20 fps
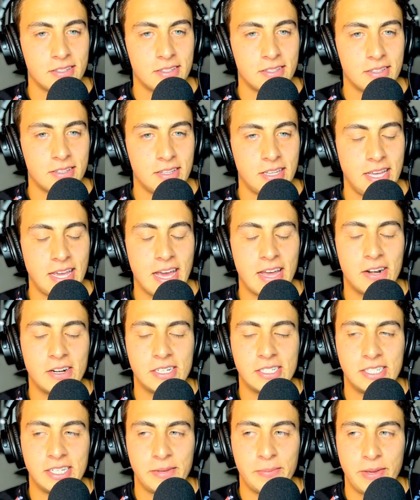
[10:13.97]
the
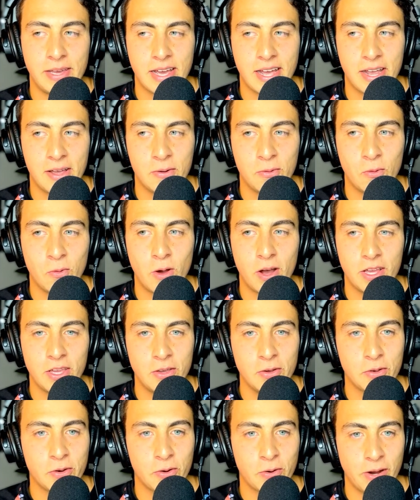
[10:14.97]
energy behind what you
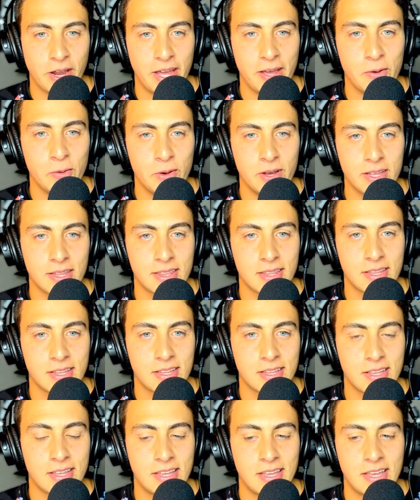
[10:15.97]
create with
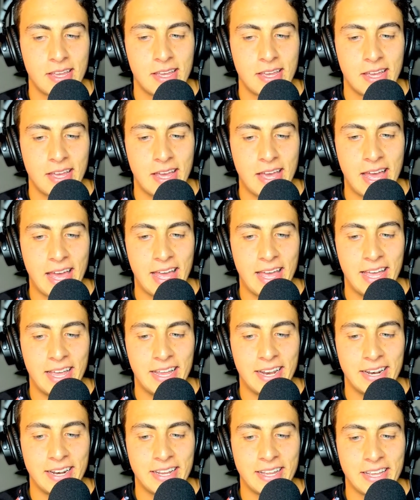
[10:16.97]

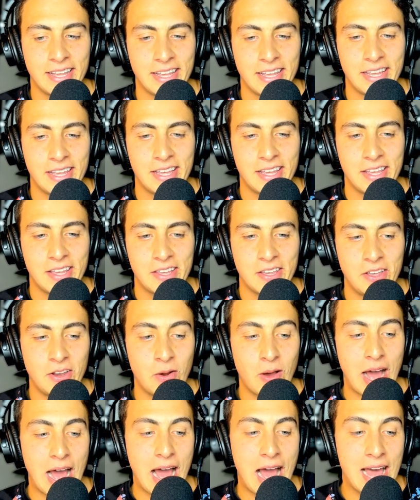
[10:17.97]
and you know
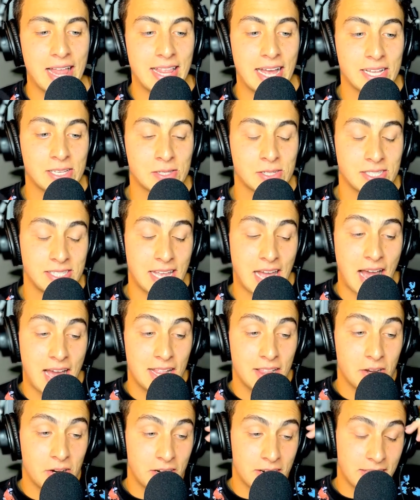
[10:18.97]
I, that's i
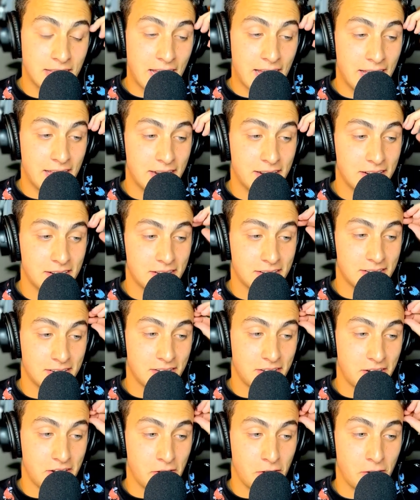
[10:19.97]
learned that
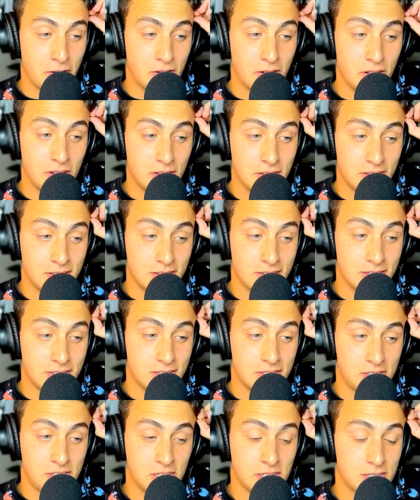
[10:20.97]
you know
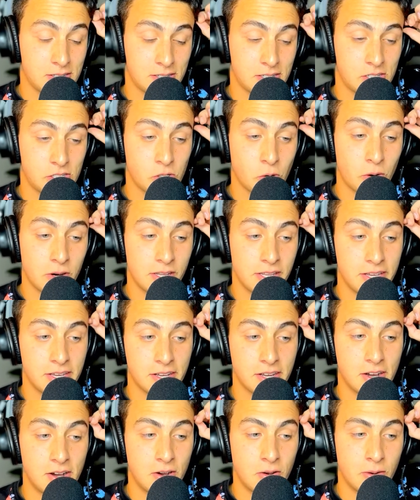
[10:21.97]
just shortly
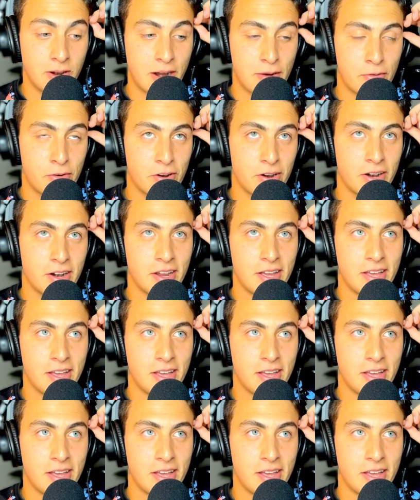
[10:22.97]
ago whenever